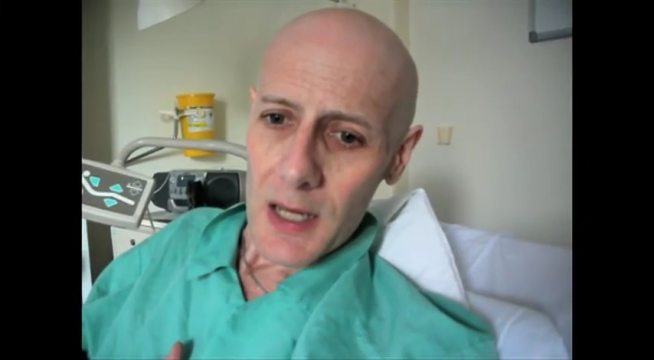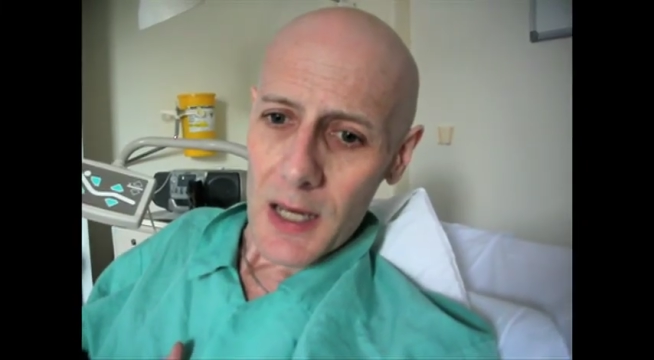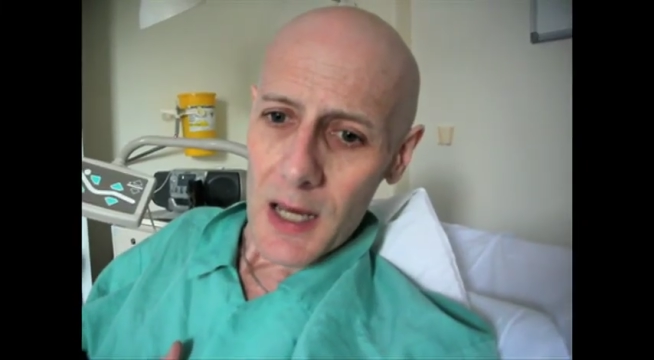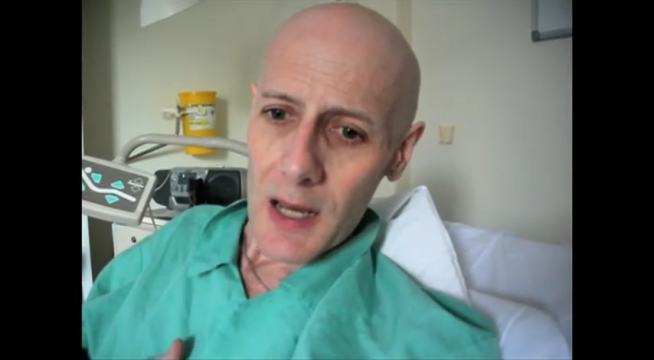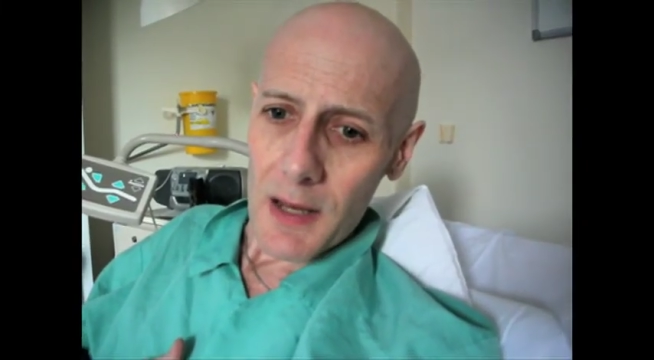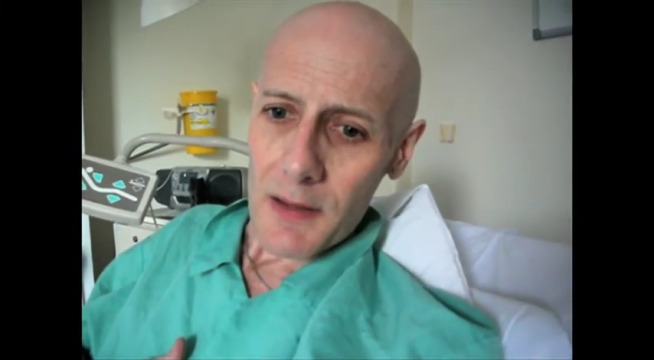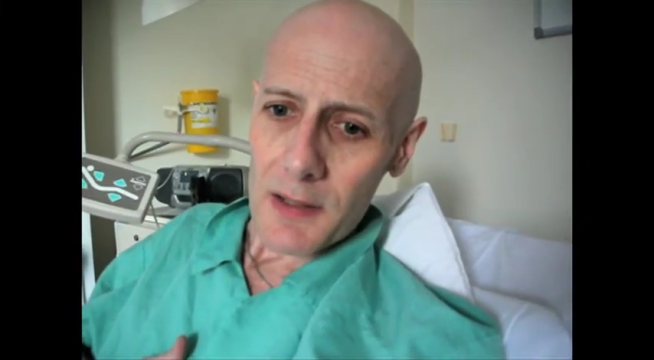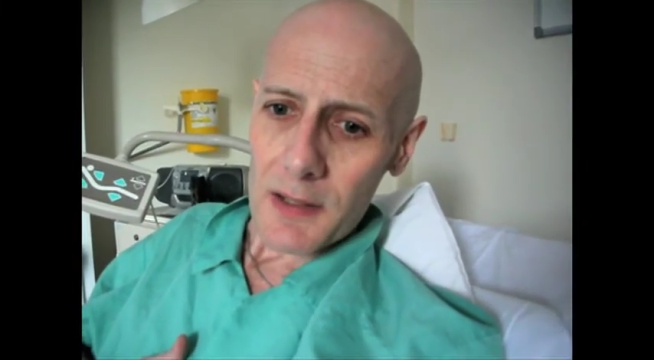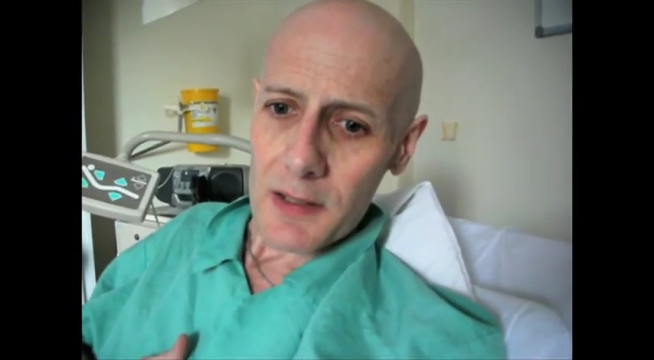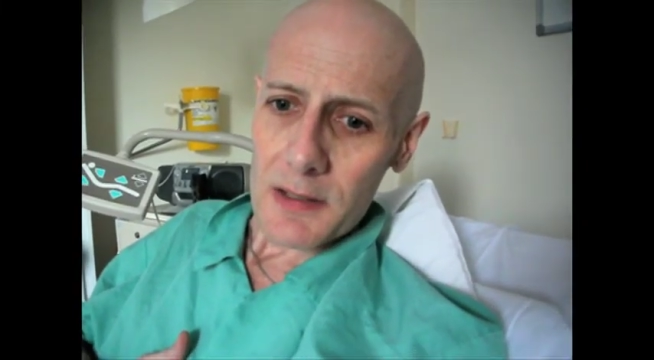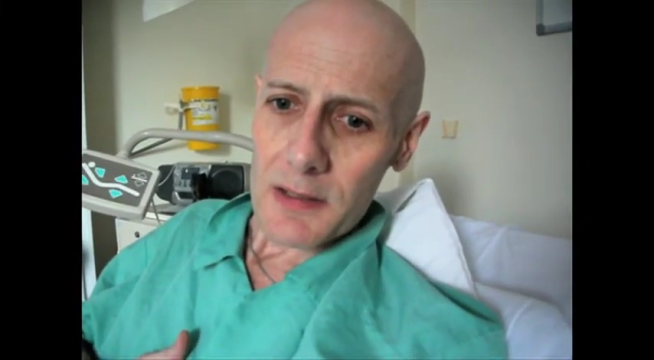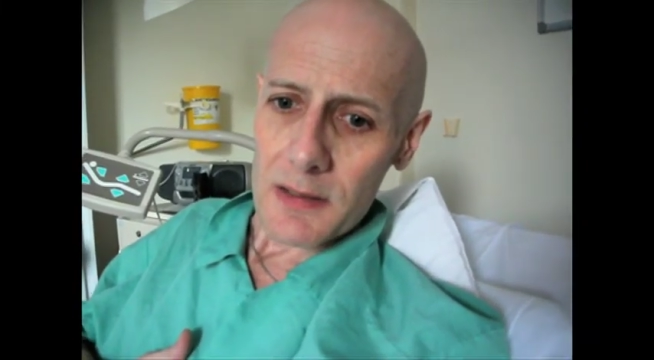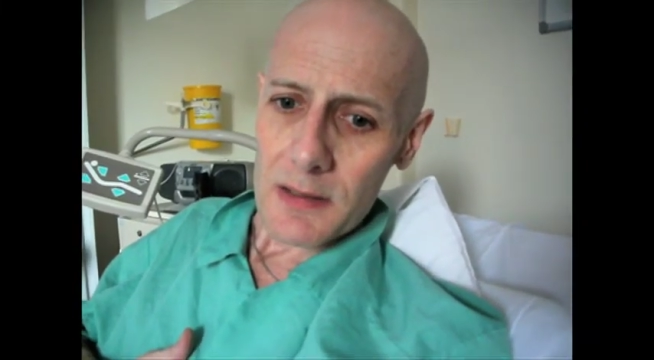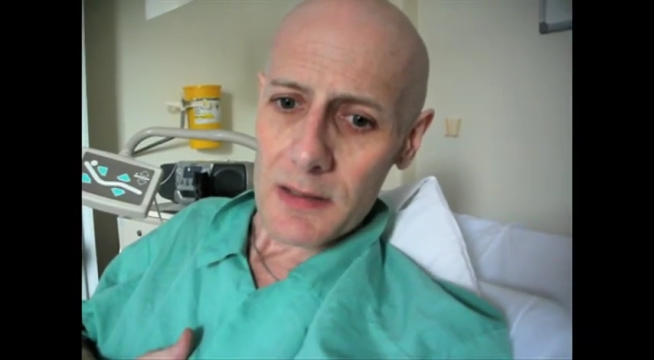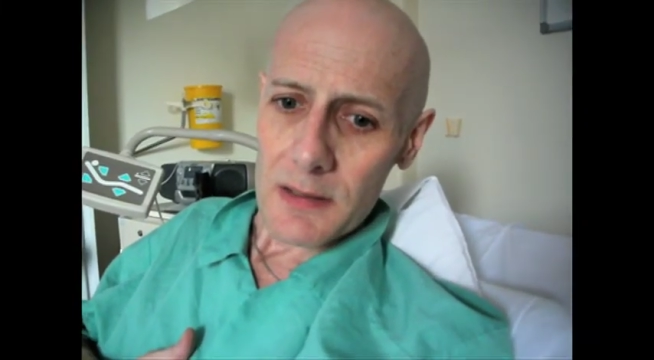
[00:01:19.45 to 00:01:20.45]
And this
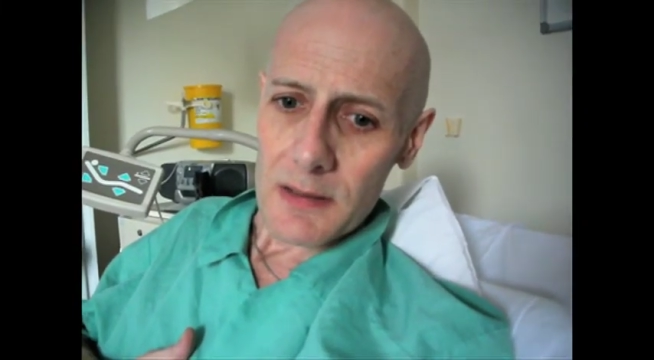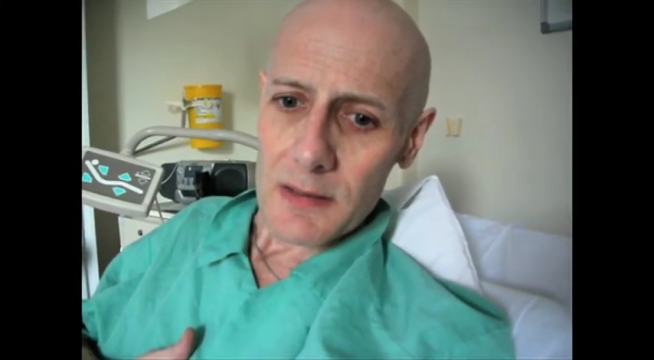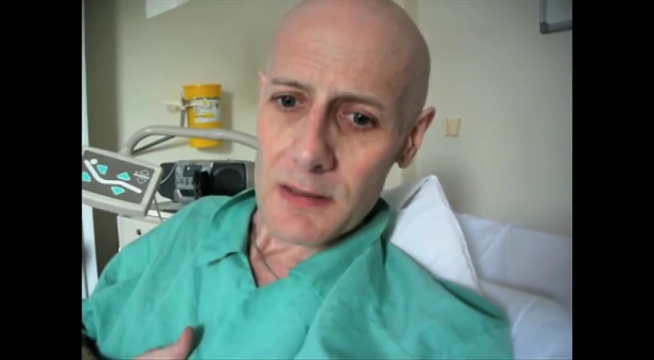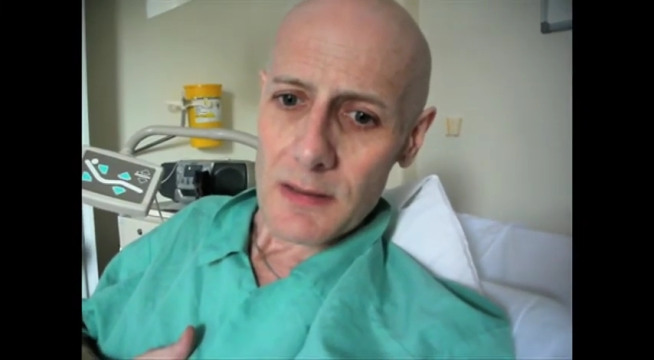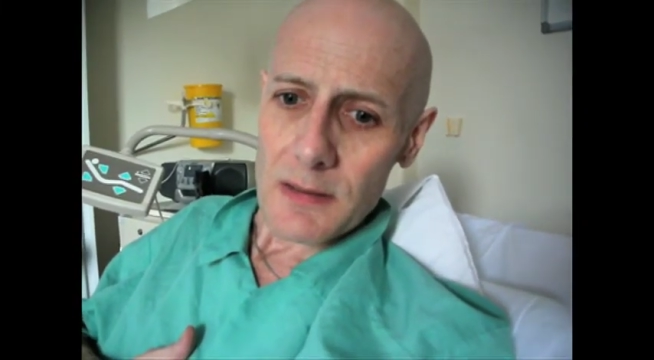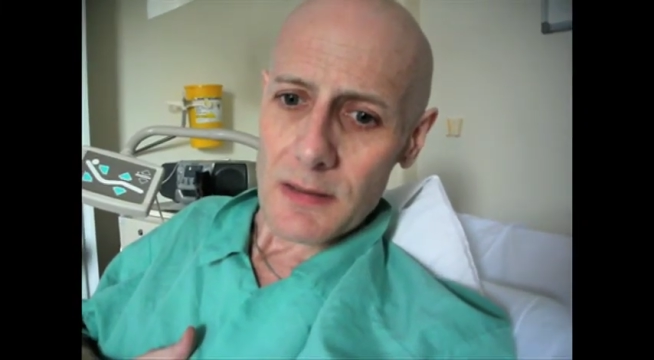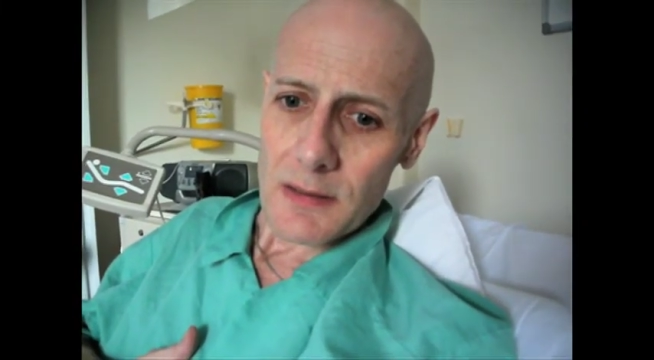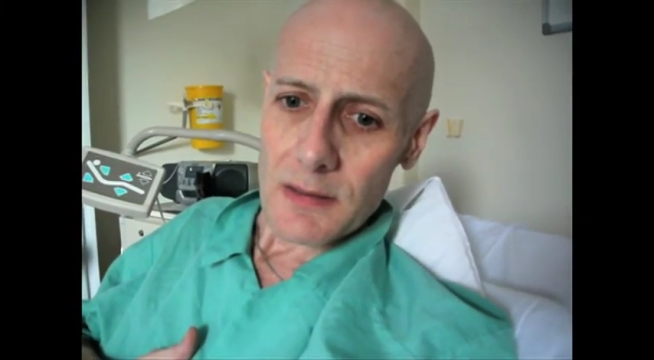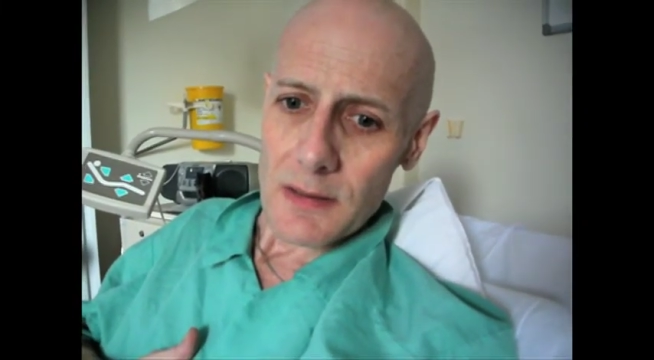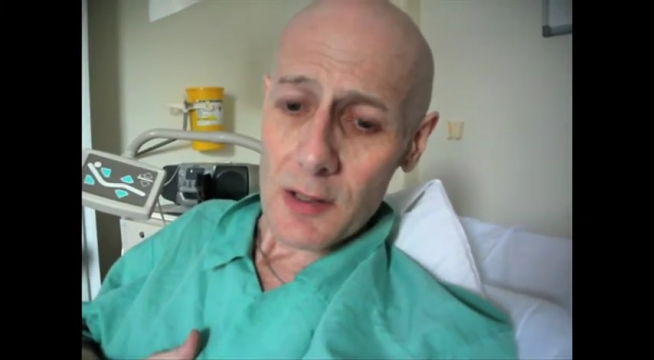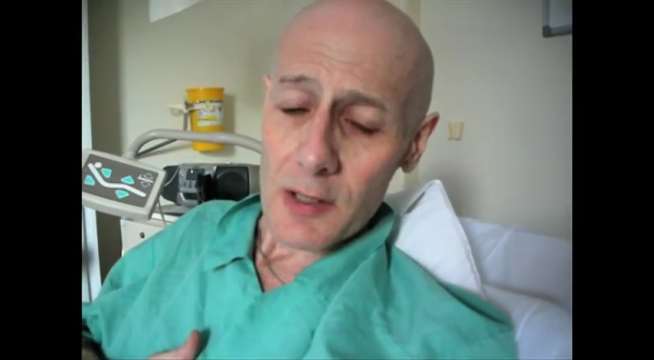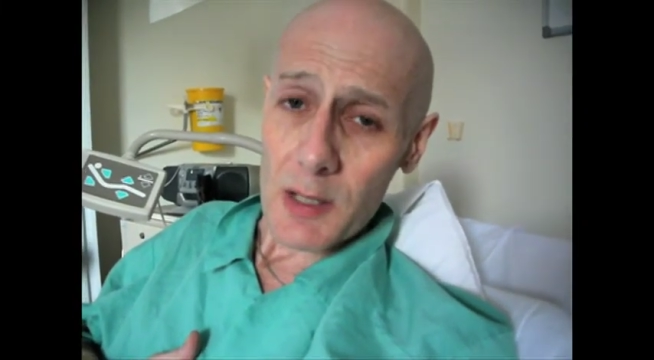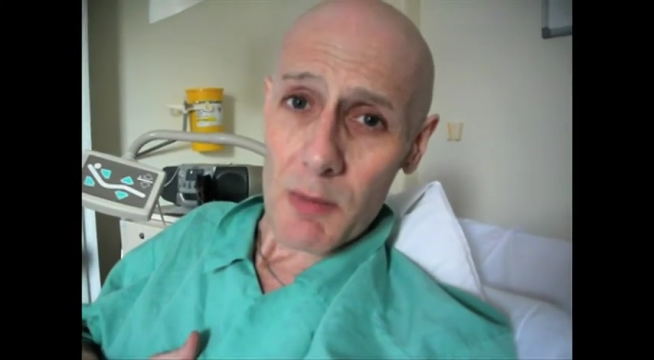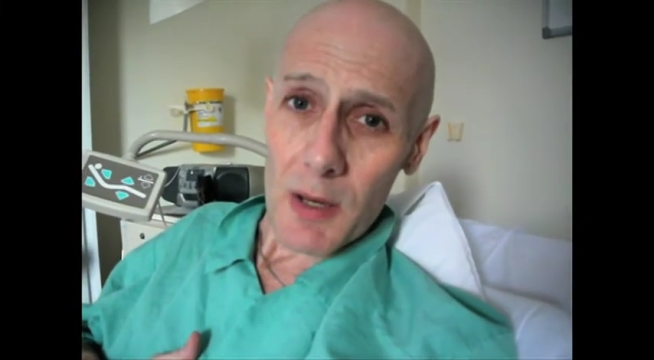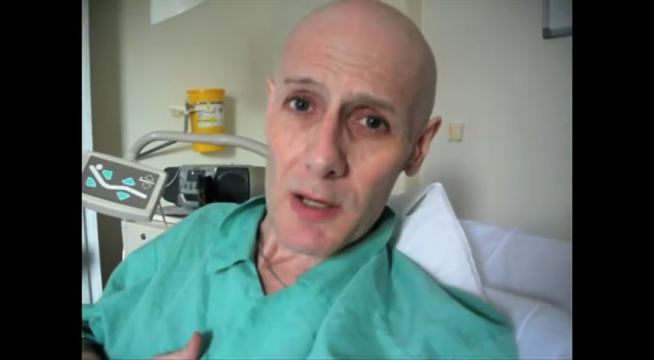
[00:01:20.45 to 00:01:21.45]

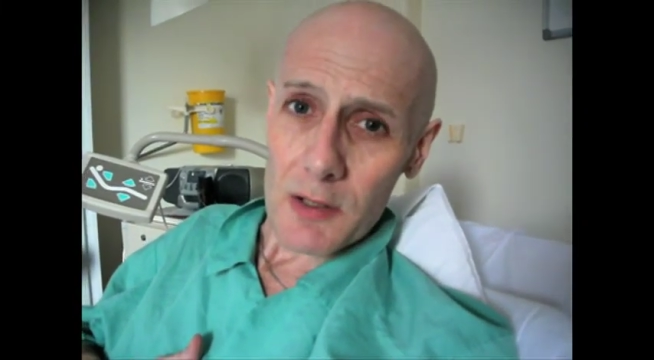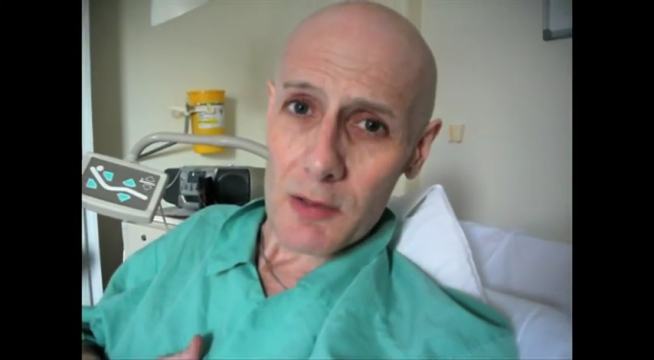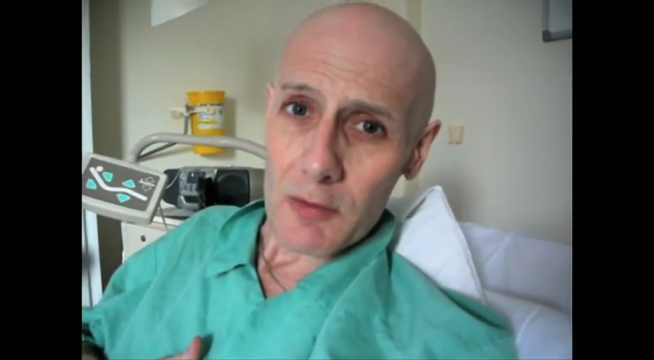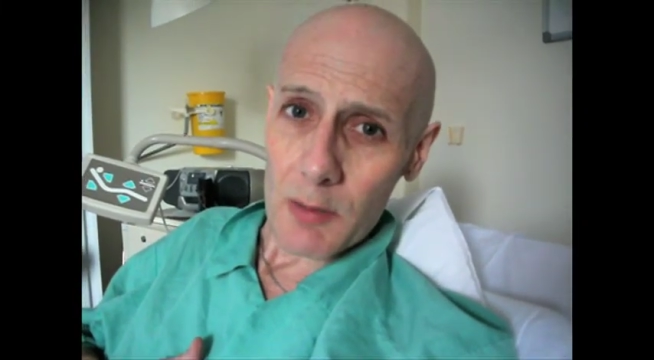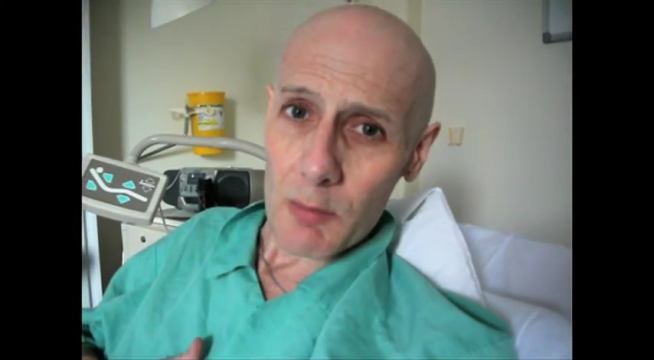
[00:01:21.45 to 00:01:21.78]
documentary